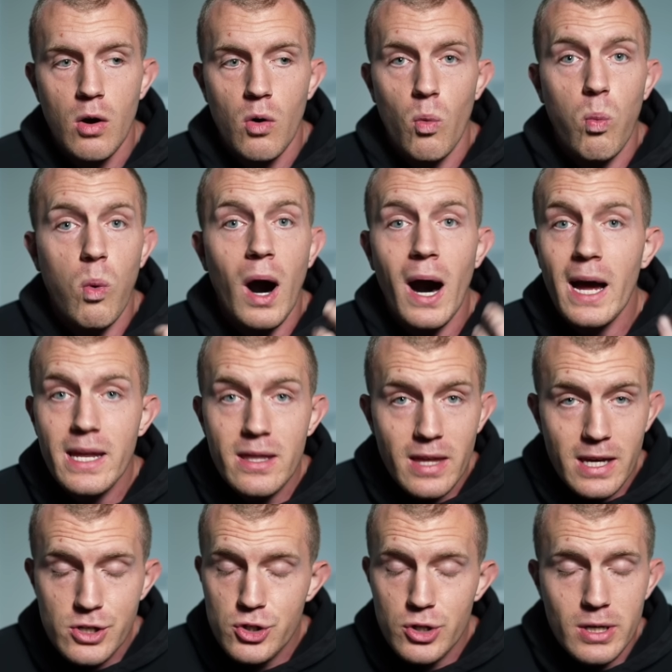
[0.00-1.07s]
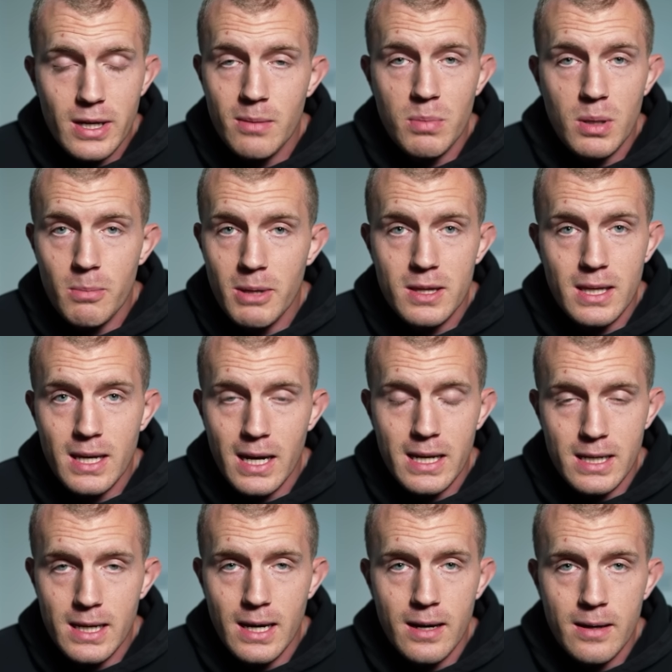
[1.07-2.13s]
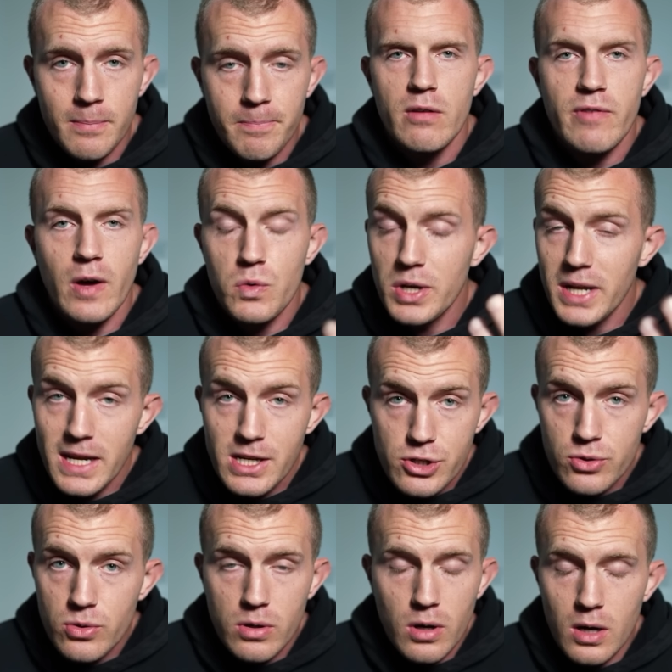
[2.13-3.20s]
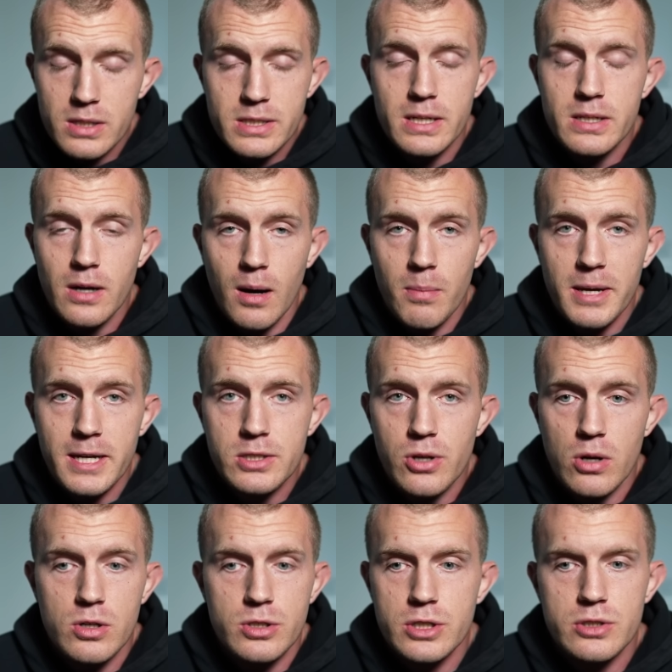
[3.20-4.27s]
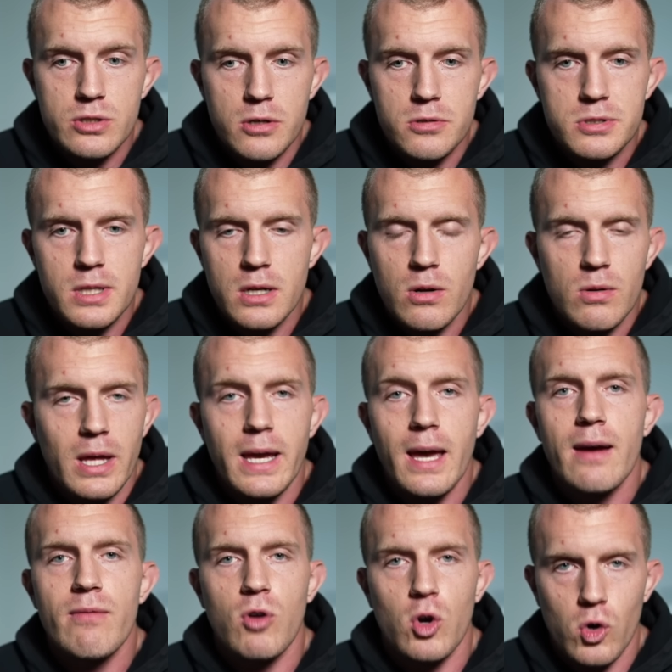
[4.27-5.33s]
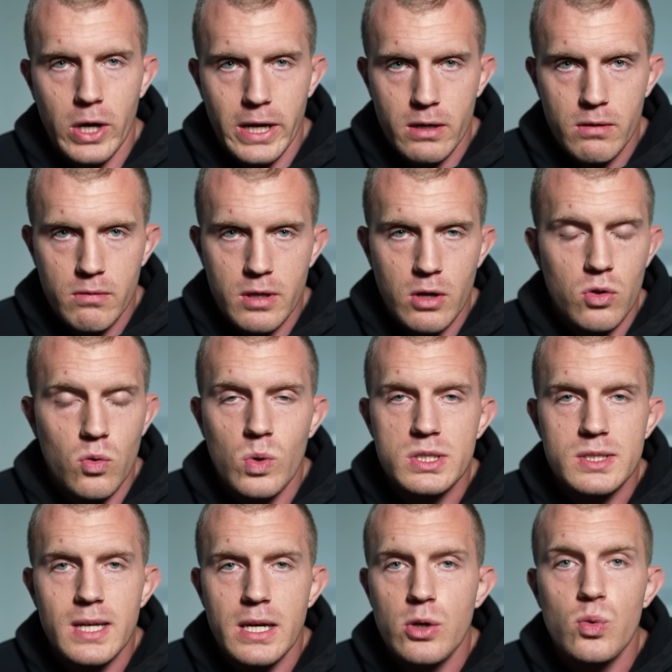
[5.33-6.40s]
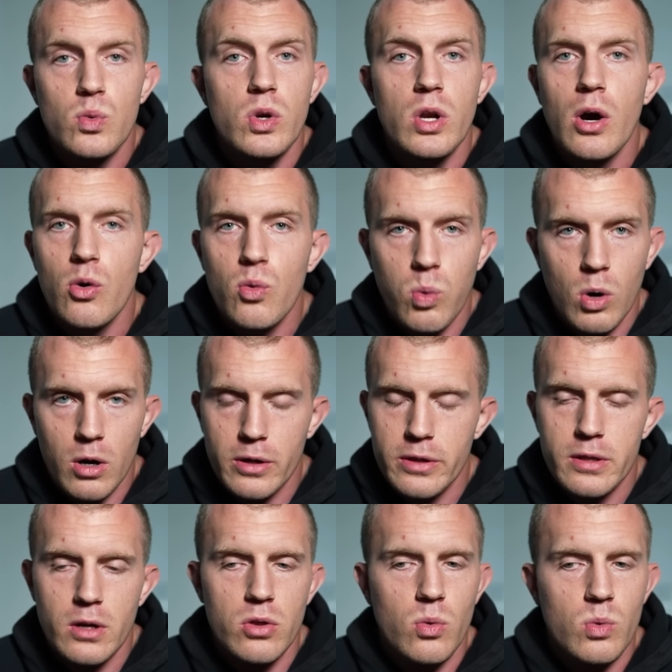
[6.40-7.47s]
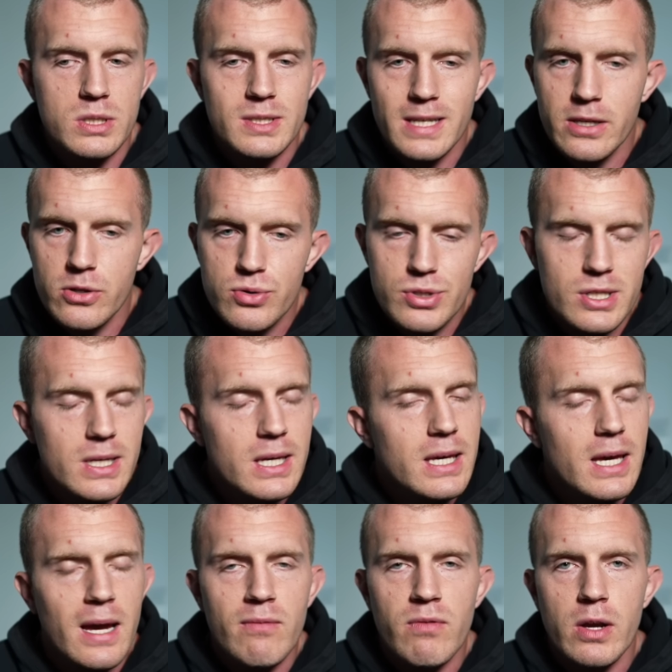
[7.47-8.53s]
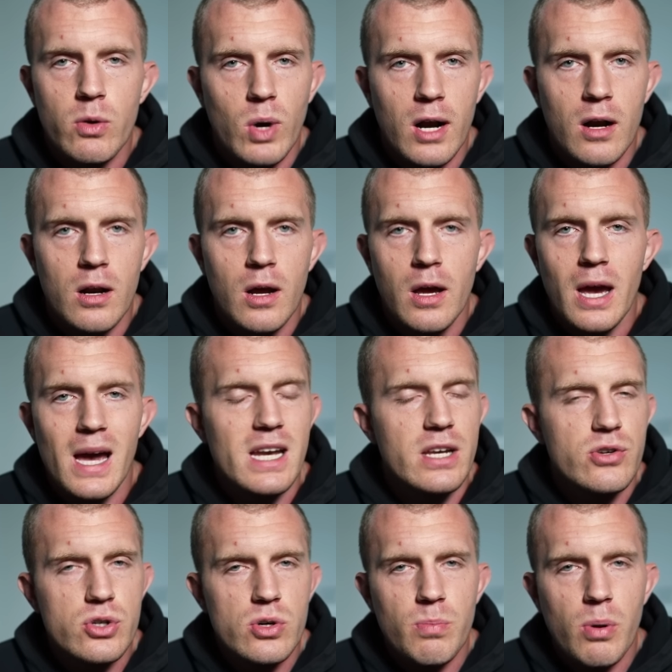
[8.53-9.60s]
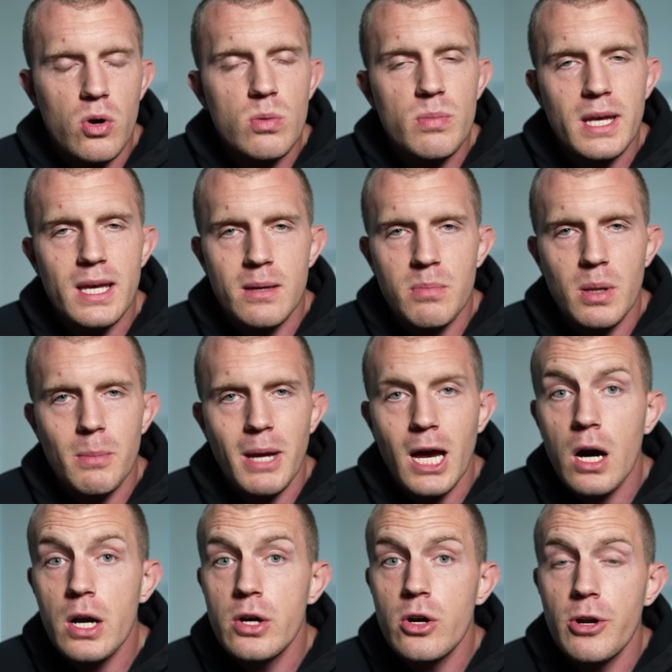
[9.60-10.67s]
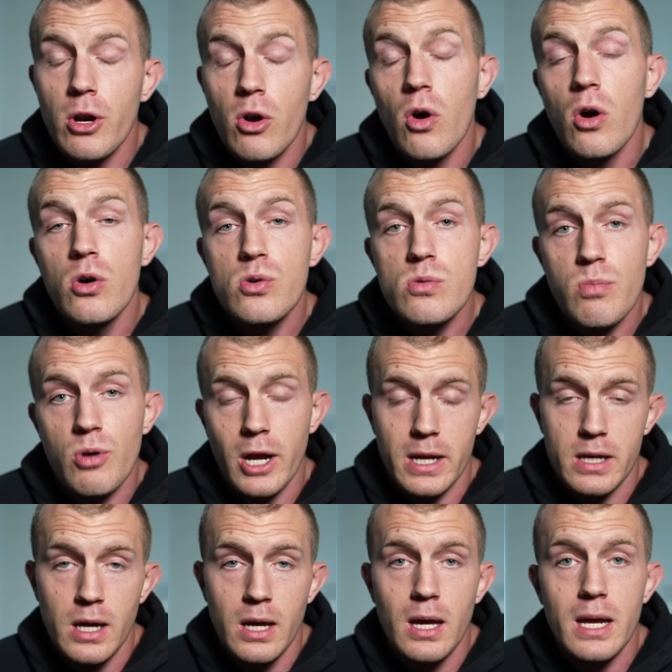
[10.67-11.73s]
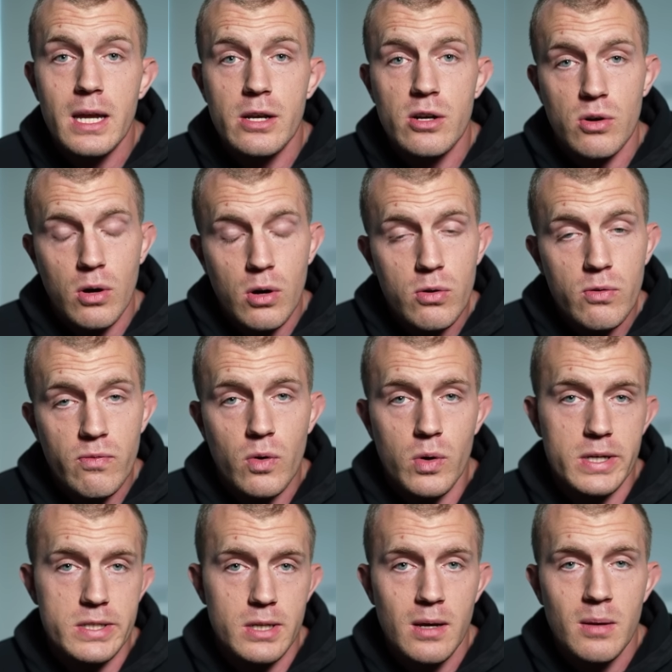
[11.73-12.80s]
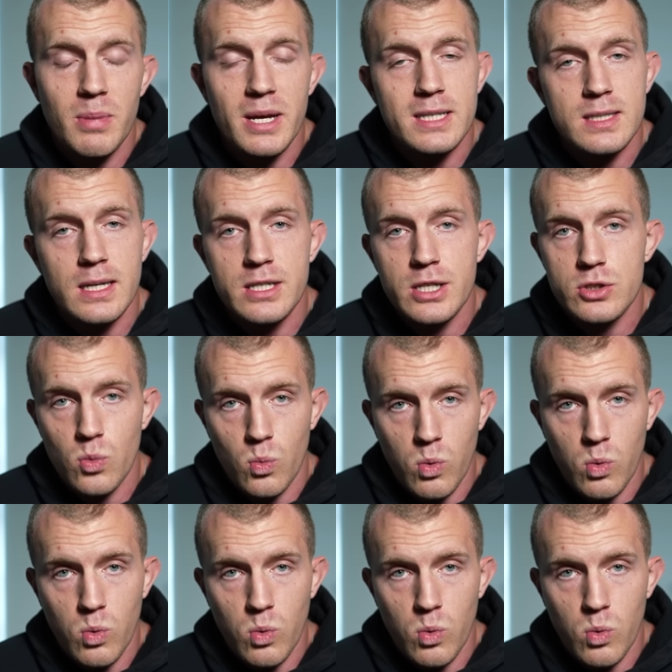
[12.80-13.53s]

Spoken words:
why they should implement the idea. Foundational content topics are just those that are like evergreen. They're the ones that you know work. They're the ones that you see everywhere, and you should probably implement under your own brand in your own voice because they just